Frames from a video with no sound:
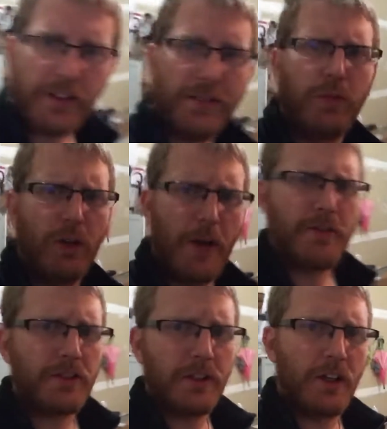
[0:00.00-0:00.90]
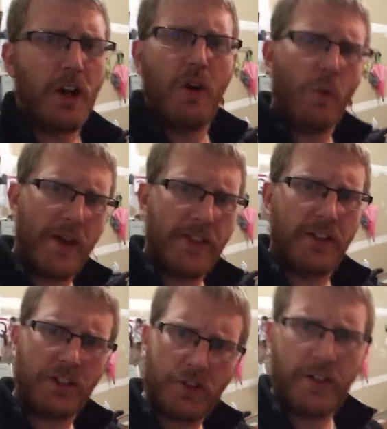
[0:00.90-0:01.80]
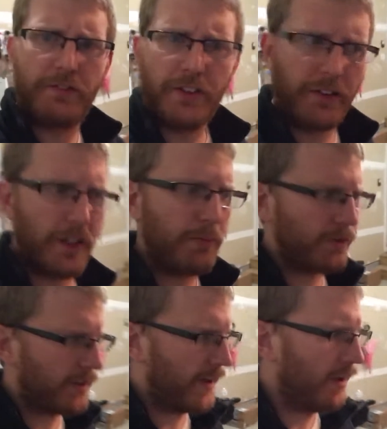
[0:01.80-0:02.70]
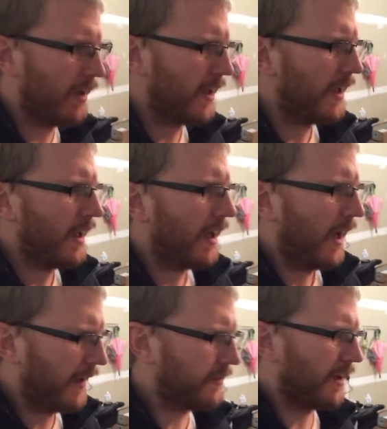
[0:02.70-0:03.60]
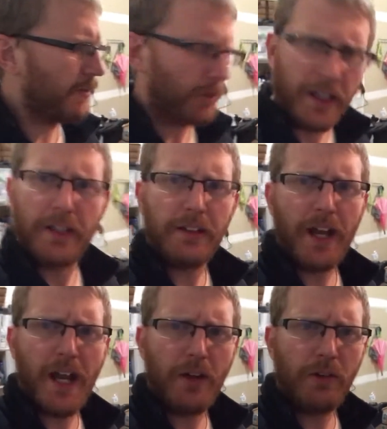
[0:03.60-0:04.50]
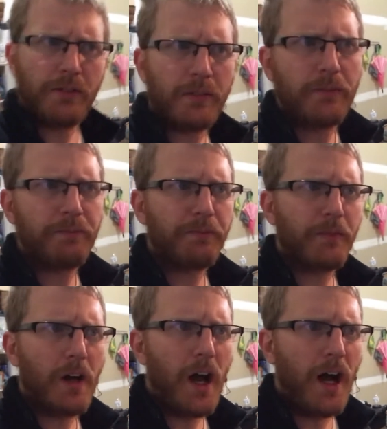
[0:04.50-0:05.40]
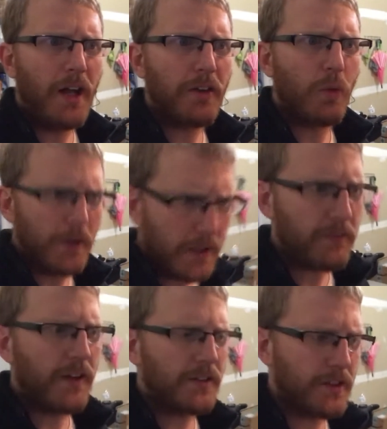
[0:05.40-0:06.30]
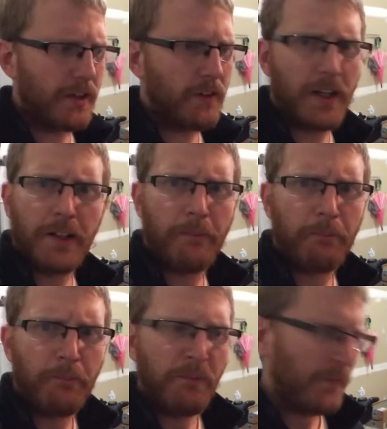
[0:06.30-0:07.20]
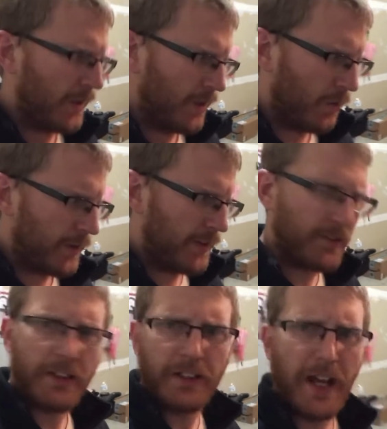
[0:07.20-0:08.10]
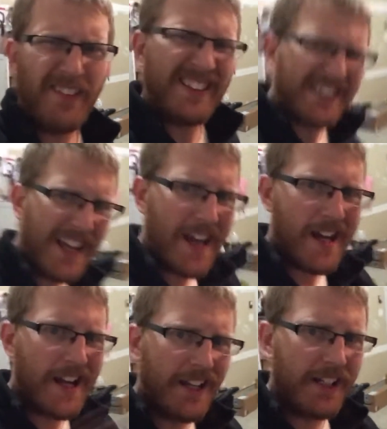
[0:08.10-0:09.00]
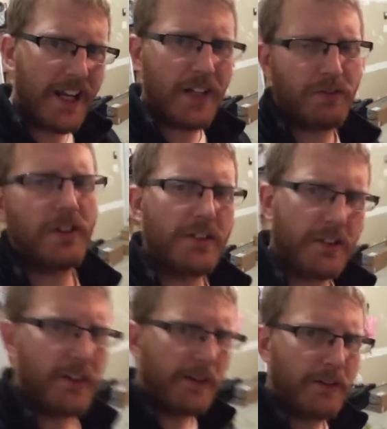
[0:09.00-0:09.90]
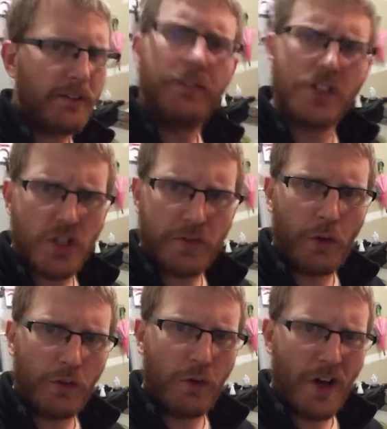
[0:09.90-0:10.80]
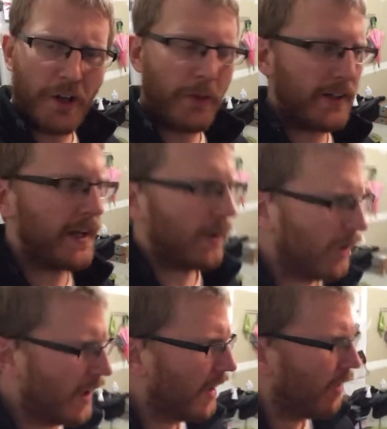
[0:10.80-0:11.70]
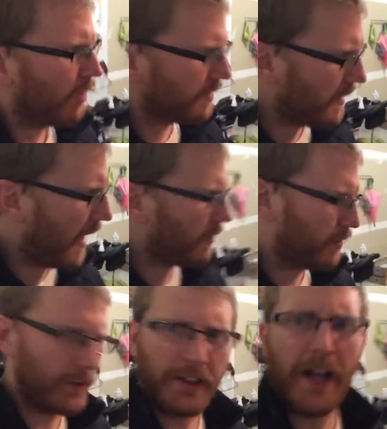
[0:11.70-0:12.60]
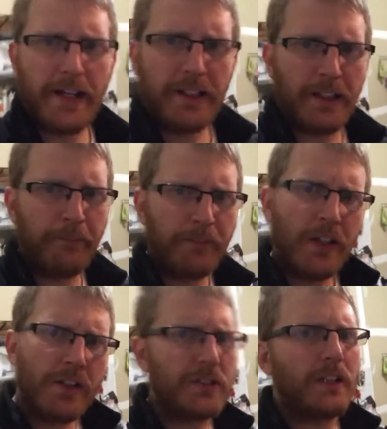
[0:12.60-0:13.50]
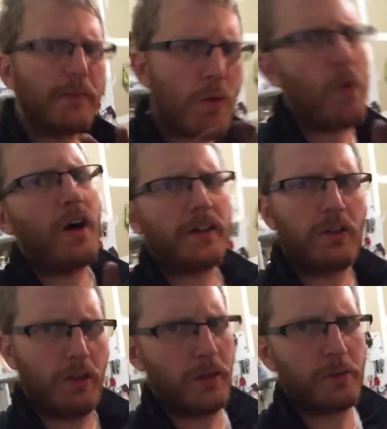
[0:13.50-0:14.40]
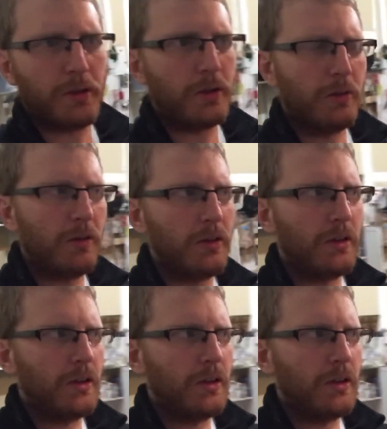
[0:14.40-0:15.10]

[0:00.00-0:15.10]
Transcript: That's where I was going to go with it, to try and fill it up with air. I decided breaking down on the week of Thanksgiving with this thing not having any antifreeze in it, it's just full of water right now, was not a brilliant idea. So let me walk you through